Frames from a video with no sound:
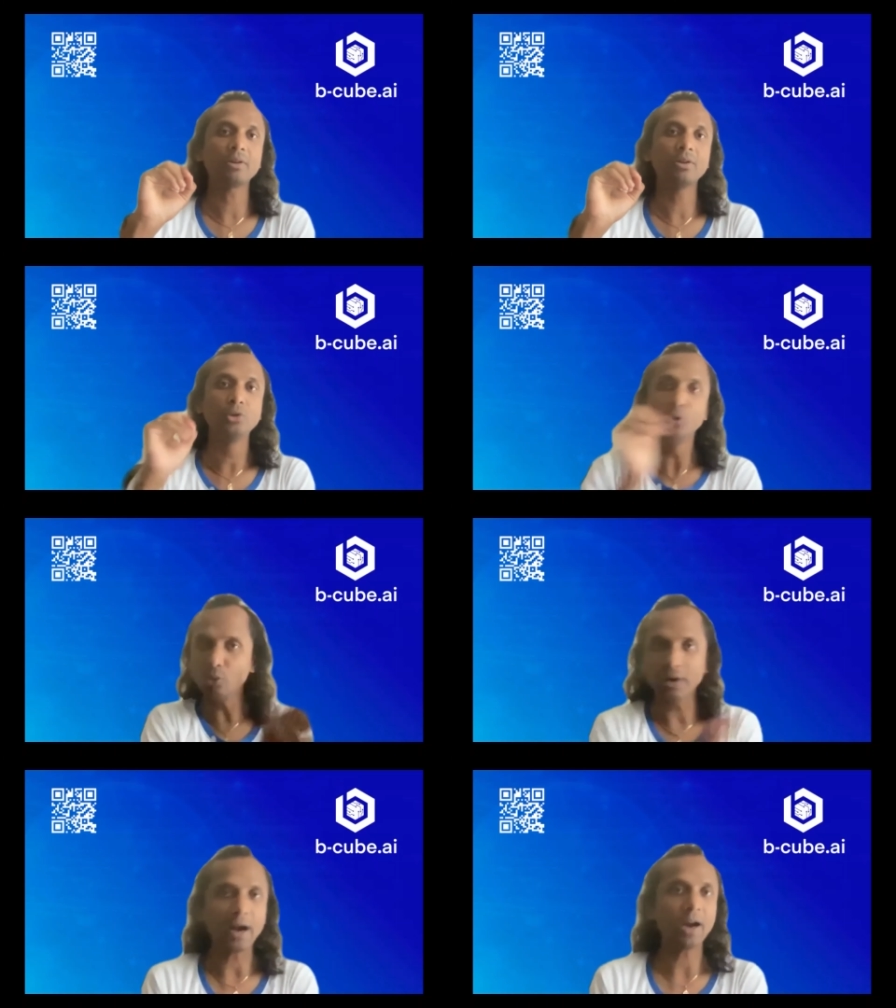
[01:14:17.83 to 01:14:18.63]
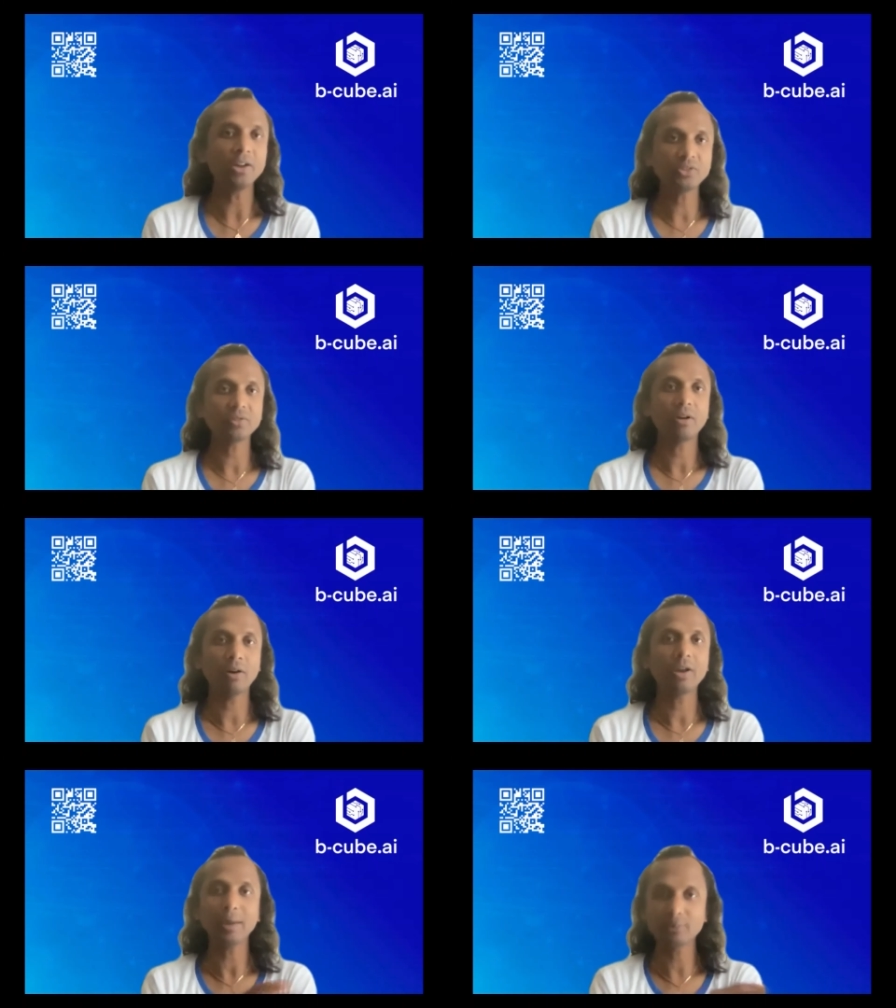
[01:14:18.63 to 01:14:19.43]
you guys
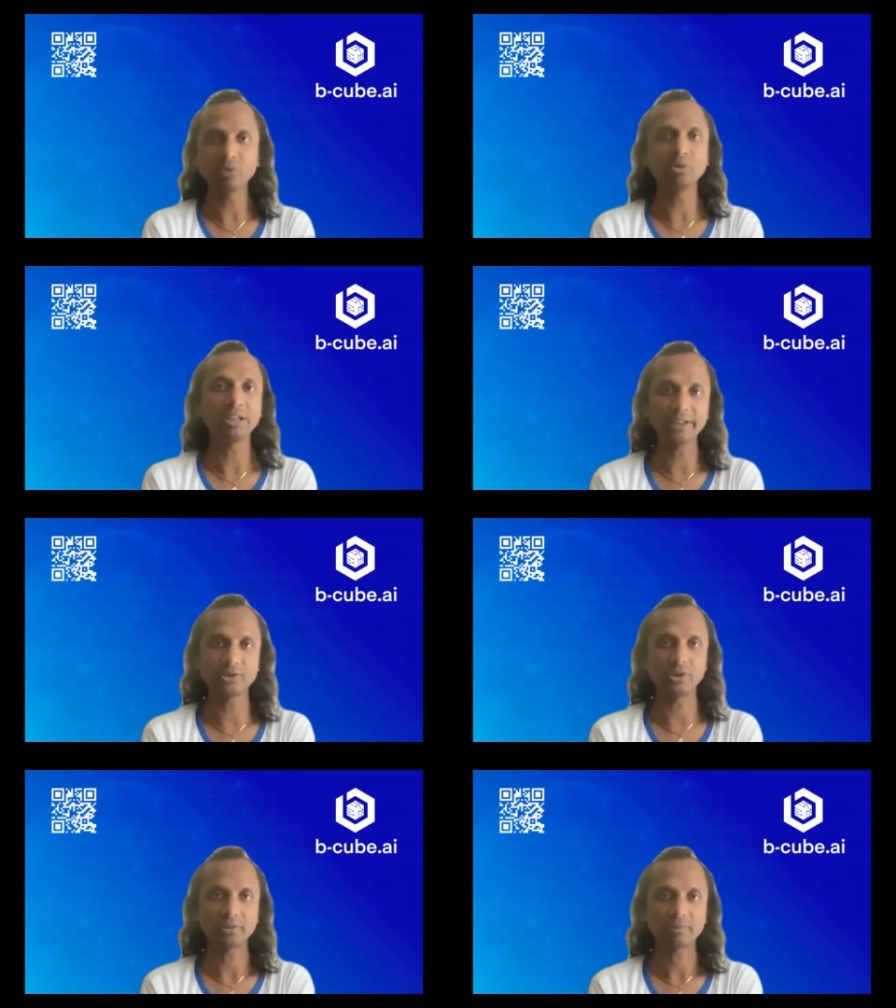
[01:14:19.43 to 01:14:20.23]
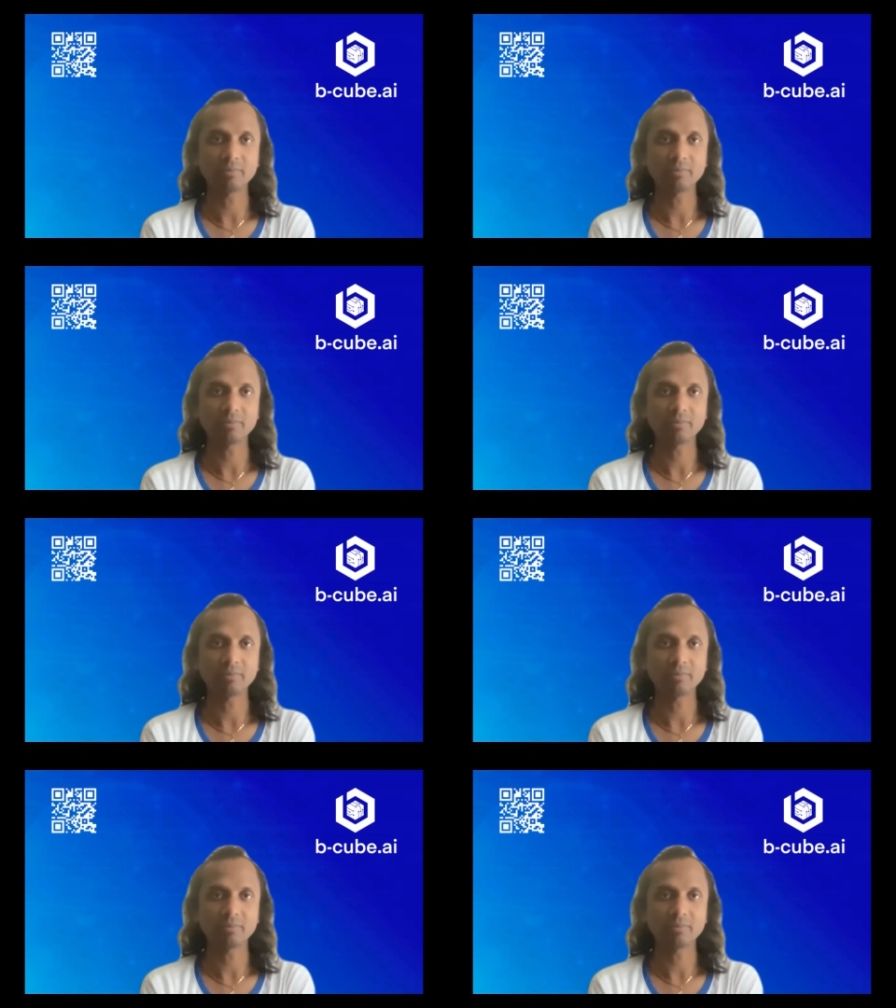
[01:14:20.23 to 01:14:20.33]
are absolutely legit.